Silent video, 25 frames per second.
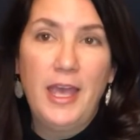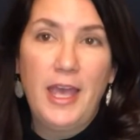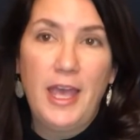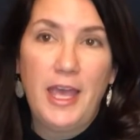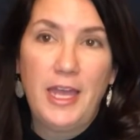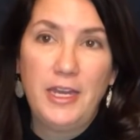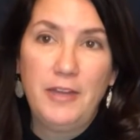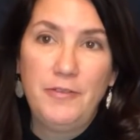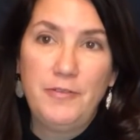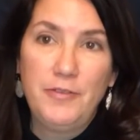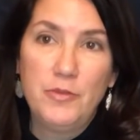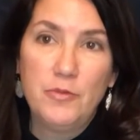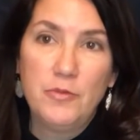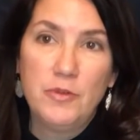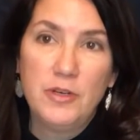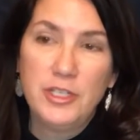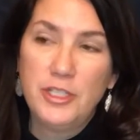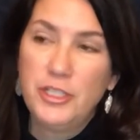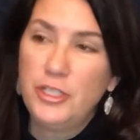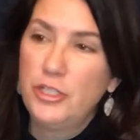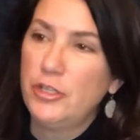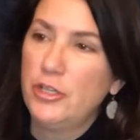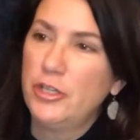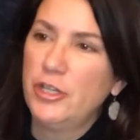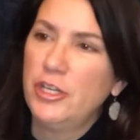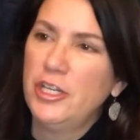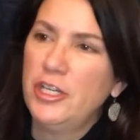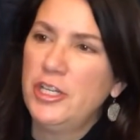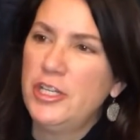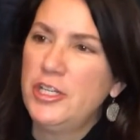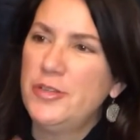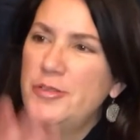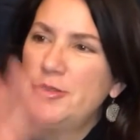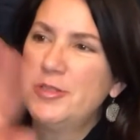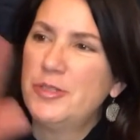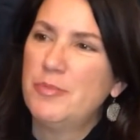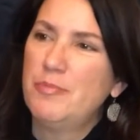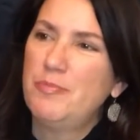and if you want to, you're going to
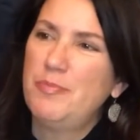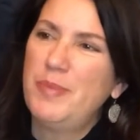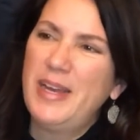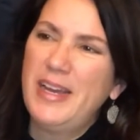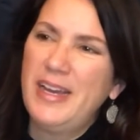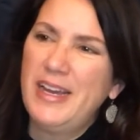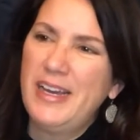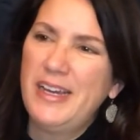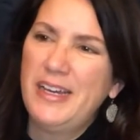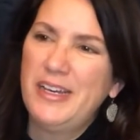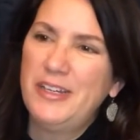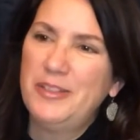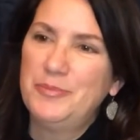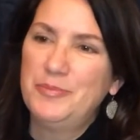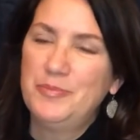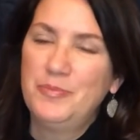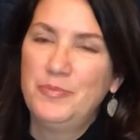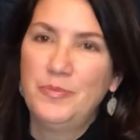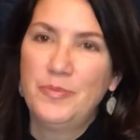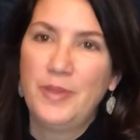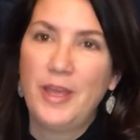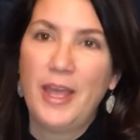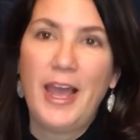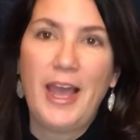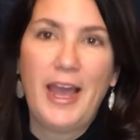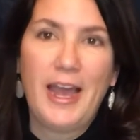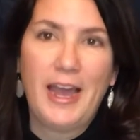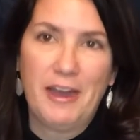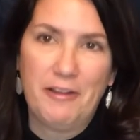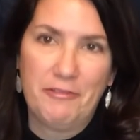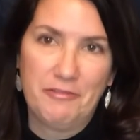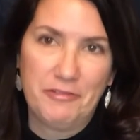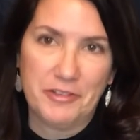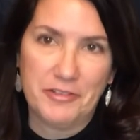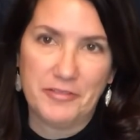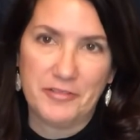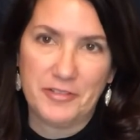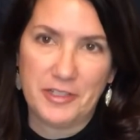use about
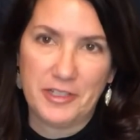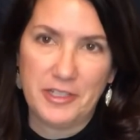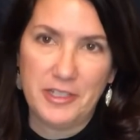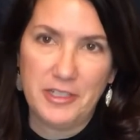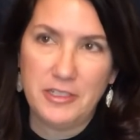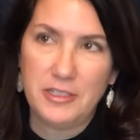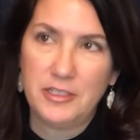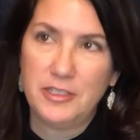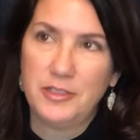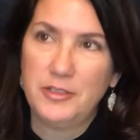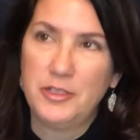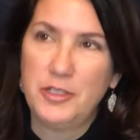half of it.